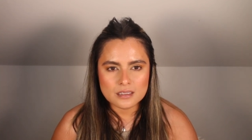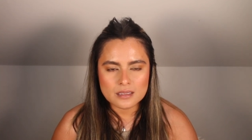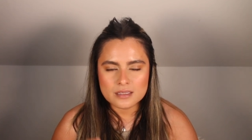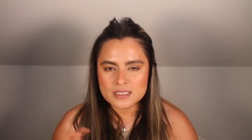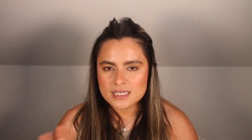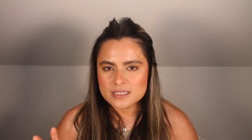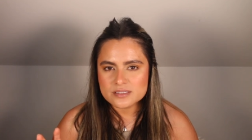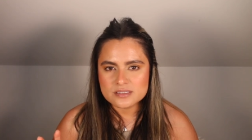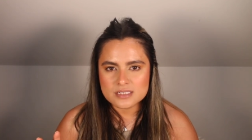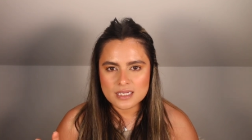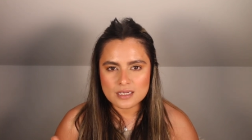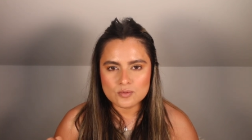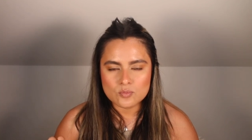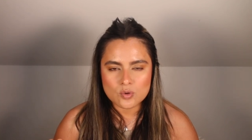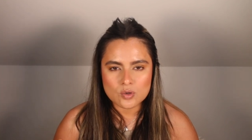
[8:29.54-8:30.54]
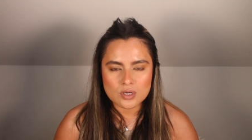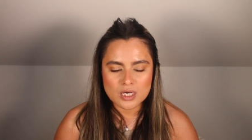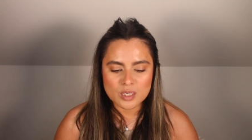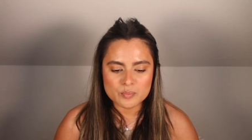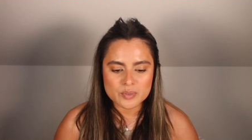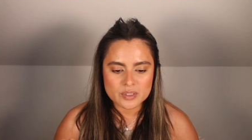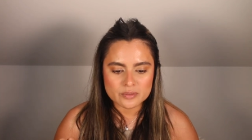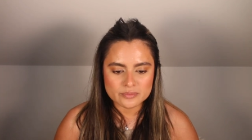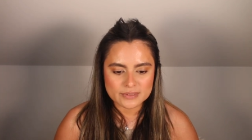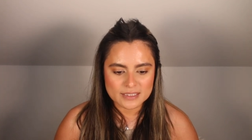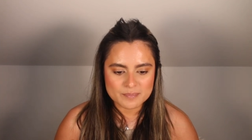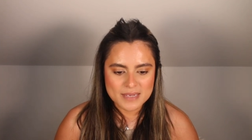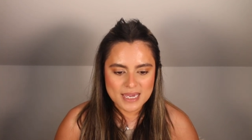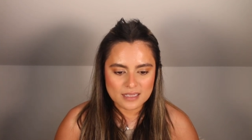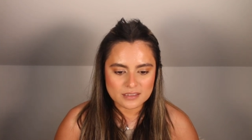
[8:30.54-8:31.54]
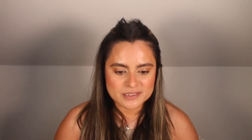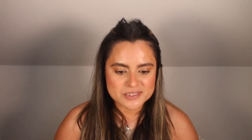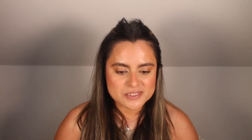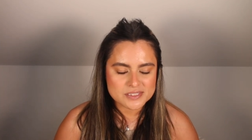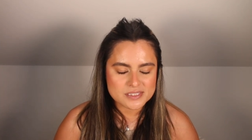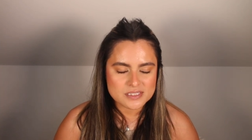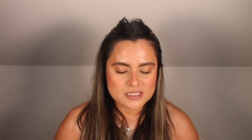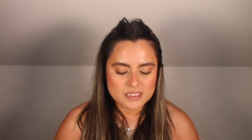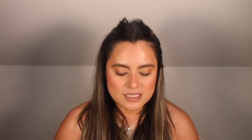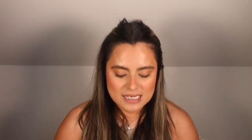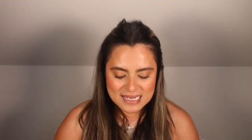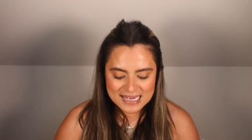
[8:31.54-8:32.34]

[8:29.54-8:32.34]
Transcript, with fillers: the next day woke up rebalanced.